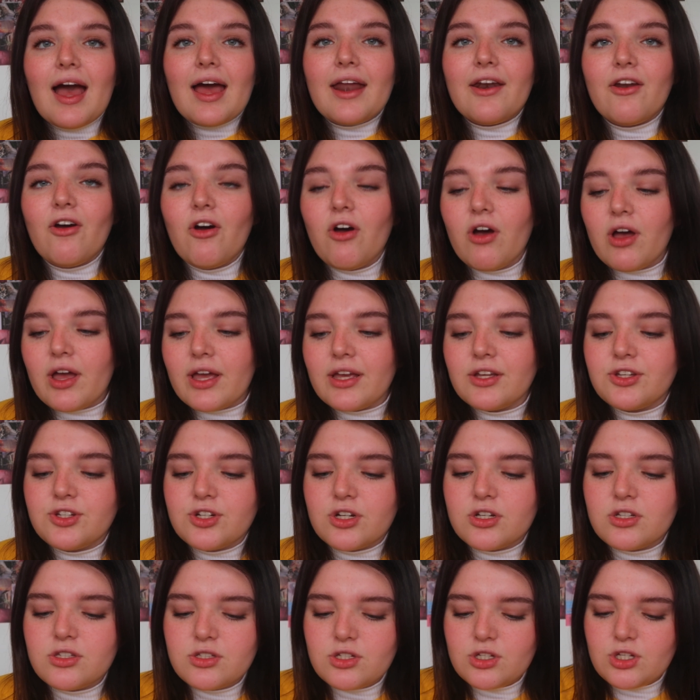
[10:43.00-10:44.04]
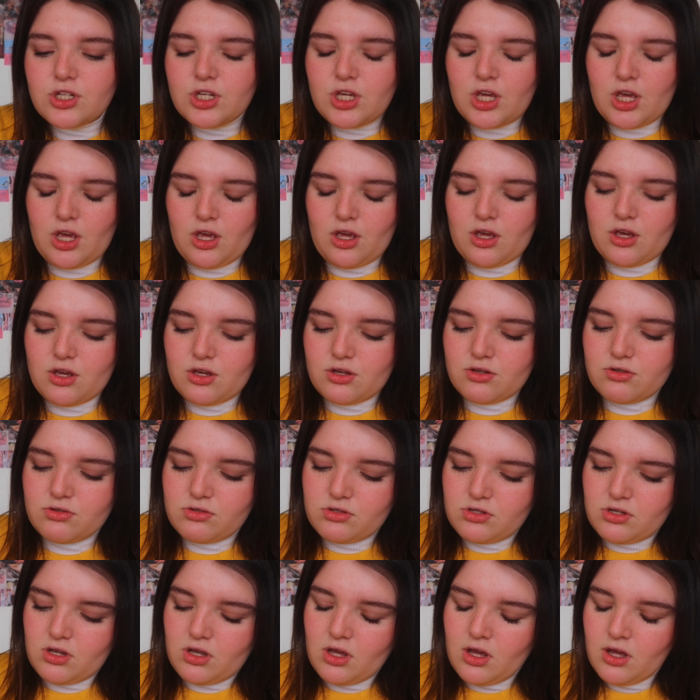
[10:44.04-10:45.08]
and I just
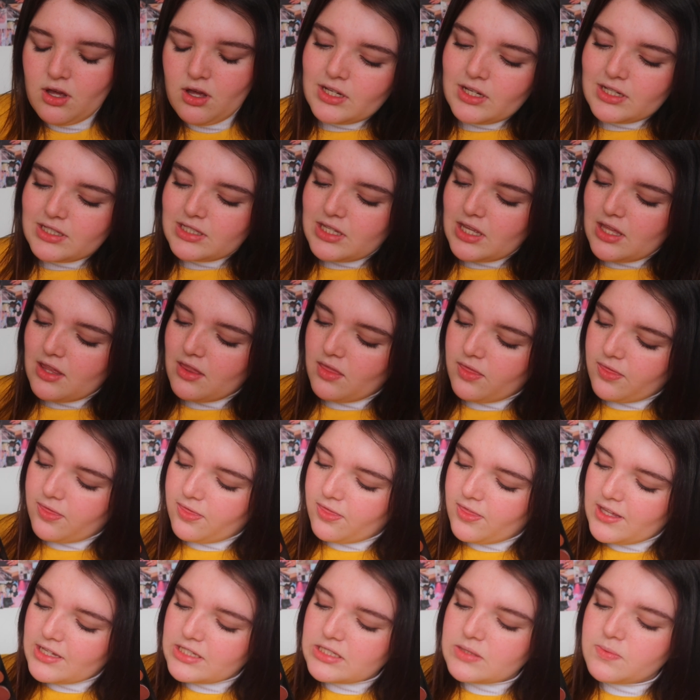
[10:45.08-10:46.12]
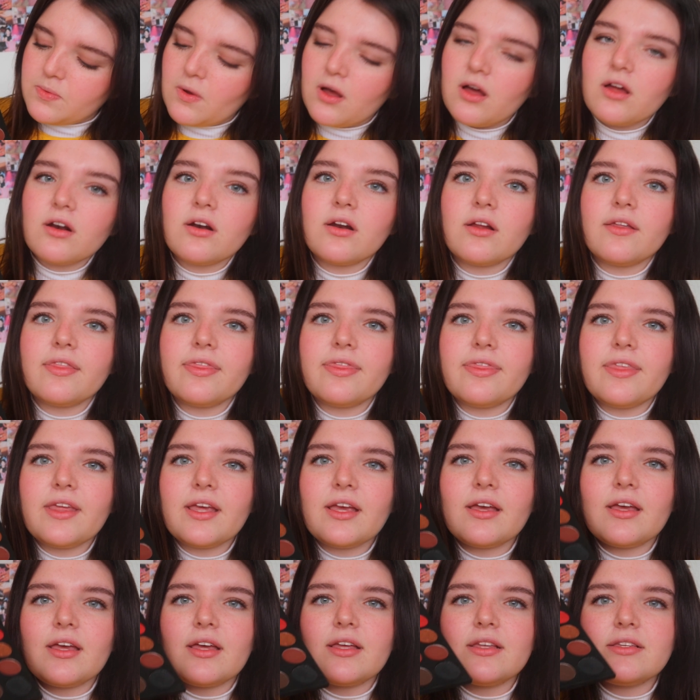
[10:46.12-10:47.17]
use, is it this one? I
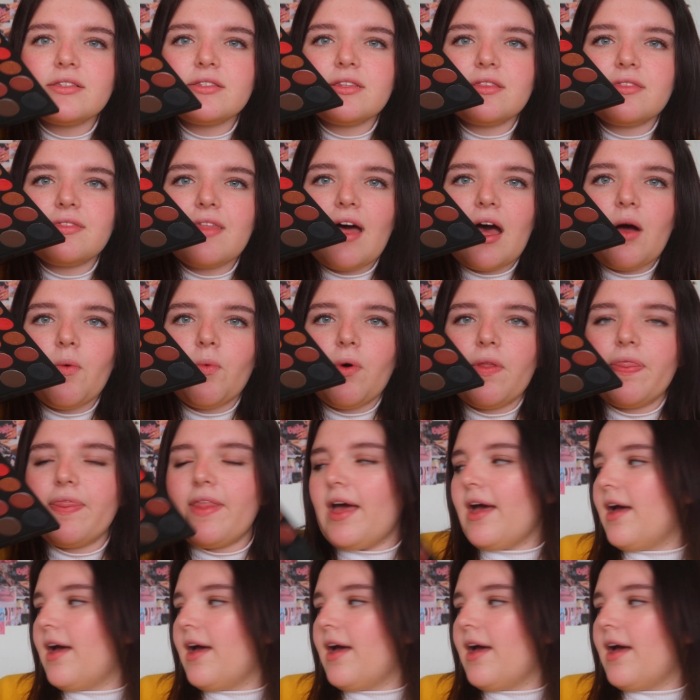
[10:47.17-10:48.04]
think it's that one